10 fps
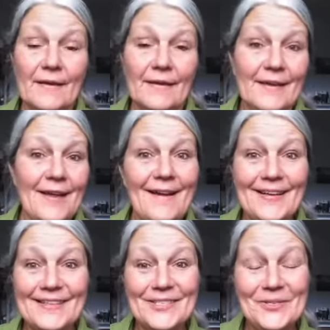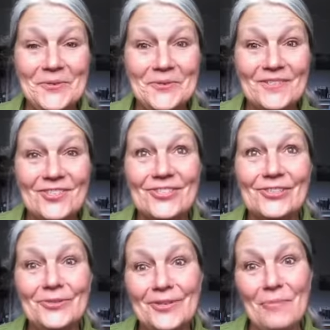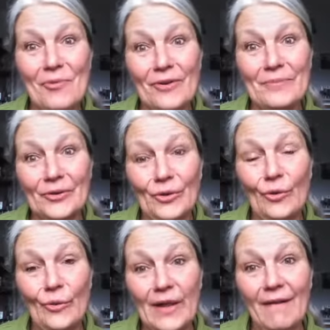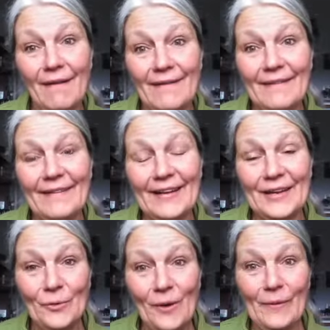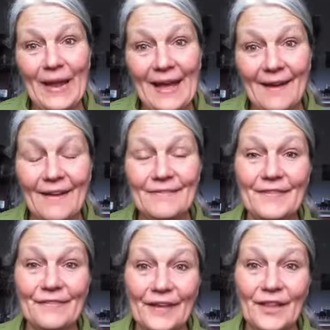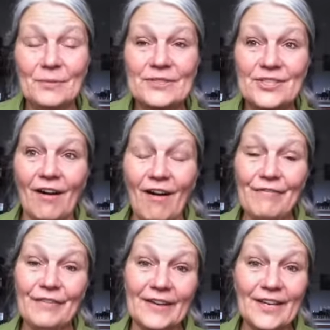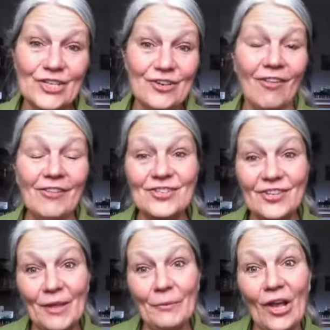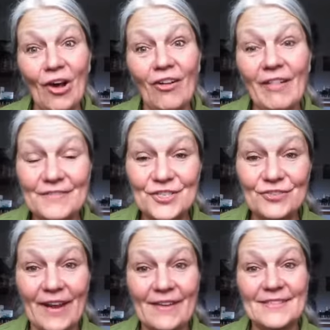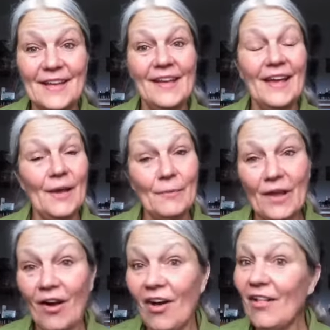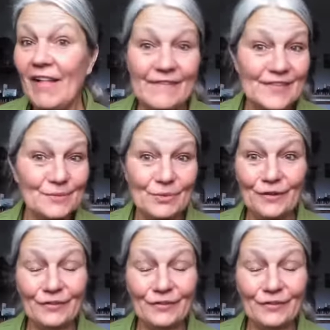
Yeah, so just learning more about who we are and what we have available to offer, and acknowledging that we all have strengths and we all have these beautiful